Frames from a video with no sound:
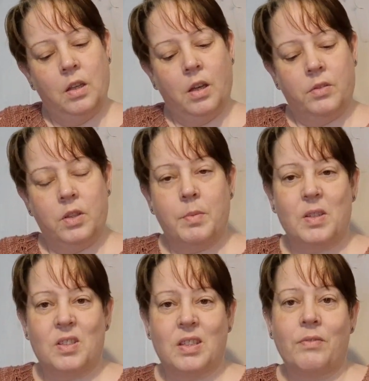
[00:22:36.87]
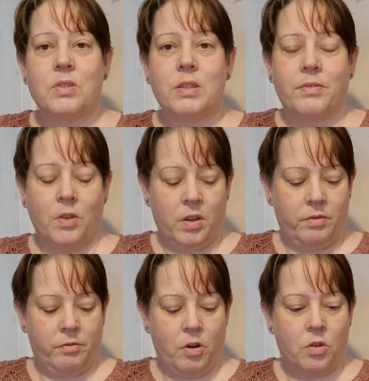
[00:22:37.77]
I've done about 75
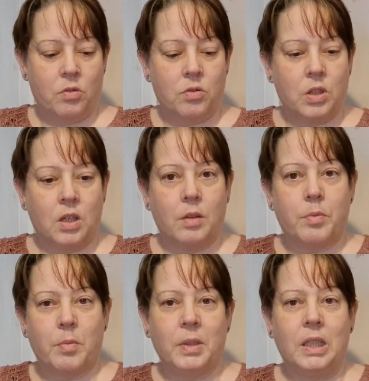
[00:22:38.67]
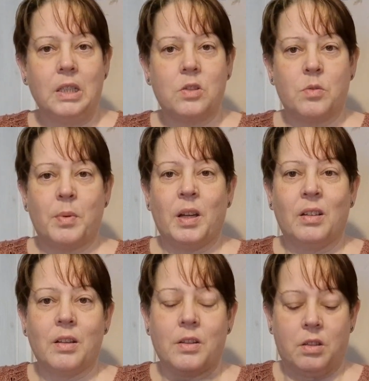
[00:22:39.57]
rows, and I probably need to do about
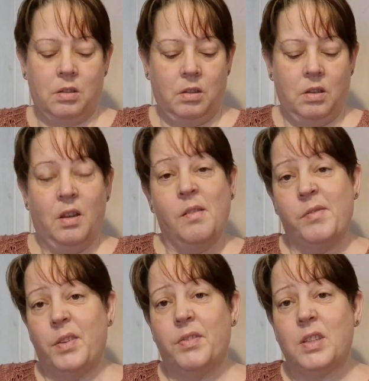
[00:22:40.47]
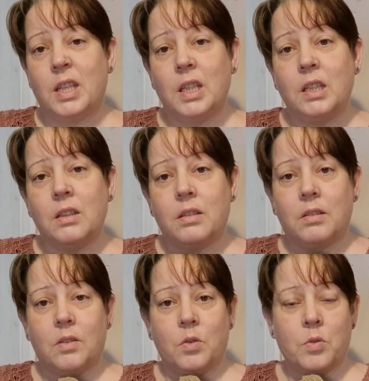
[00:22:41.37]
another 15
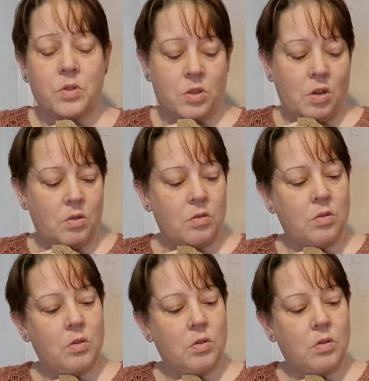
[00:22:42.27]
or so.